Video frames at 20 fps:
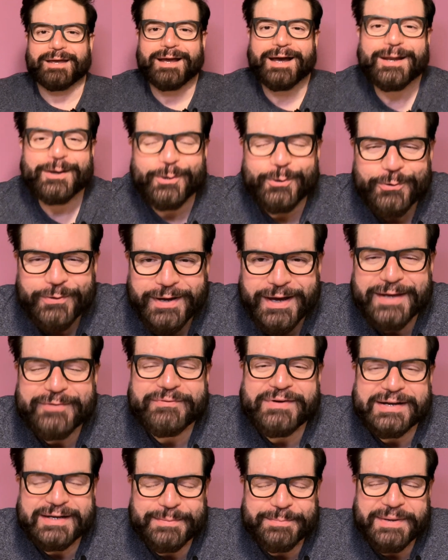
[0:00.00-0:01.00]
Hello and
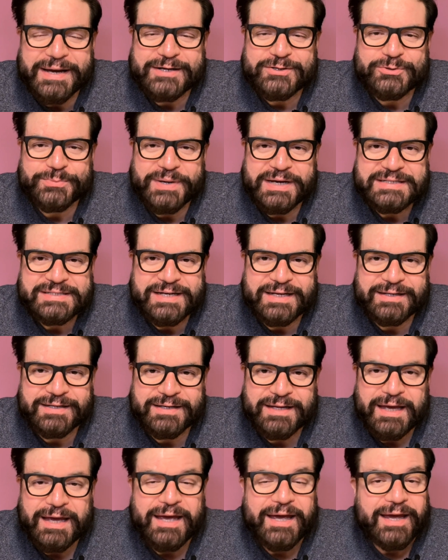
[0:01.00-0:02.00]
welcome back to my channel.
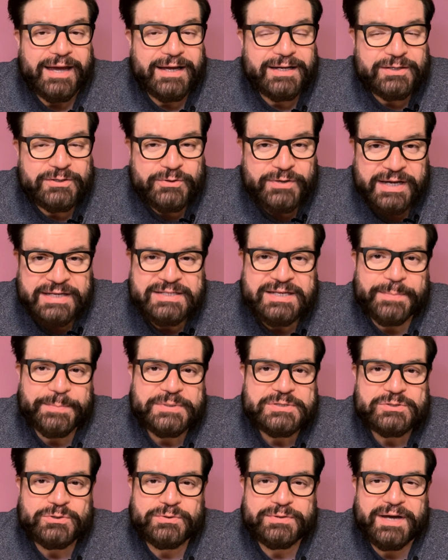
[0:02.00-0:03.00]
In today's
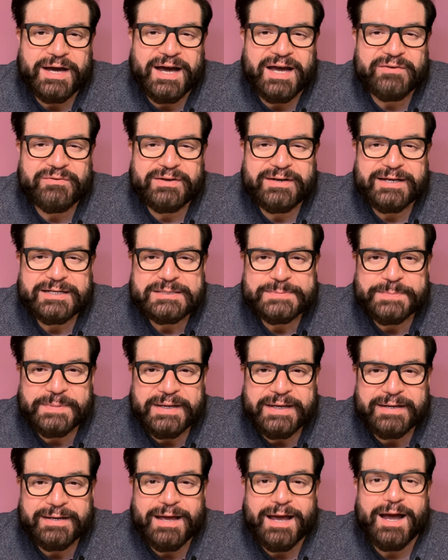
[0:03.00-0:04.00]
episode, I will
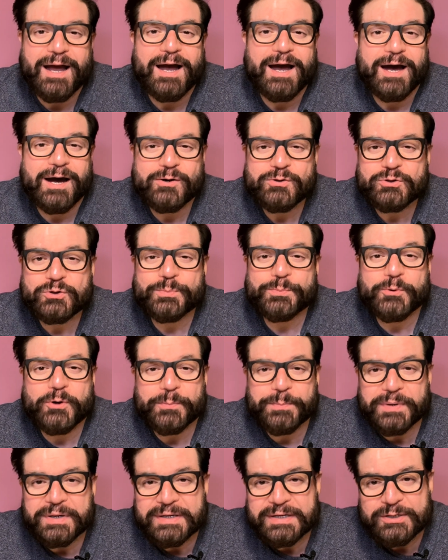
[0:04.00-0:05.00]
explain how to
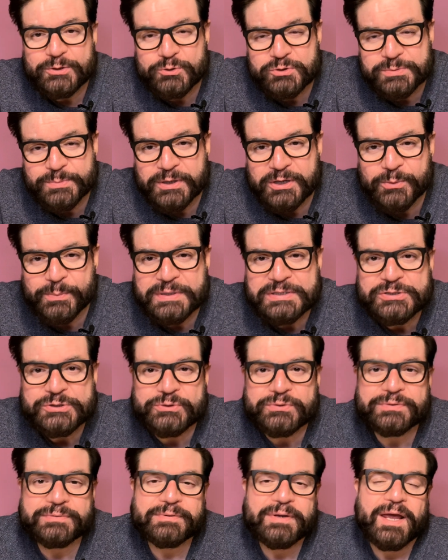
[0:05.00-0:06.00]
properly use
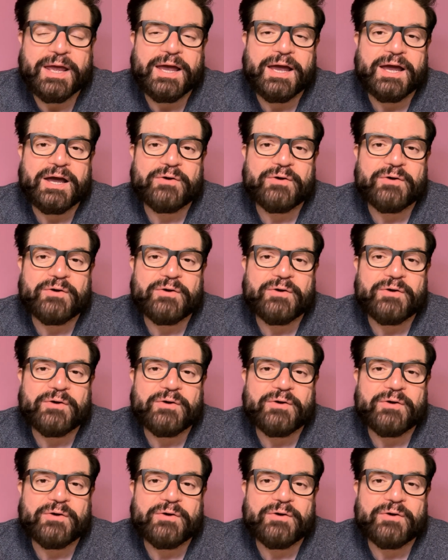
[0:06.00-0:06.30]
monobenzone,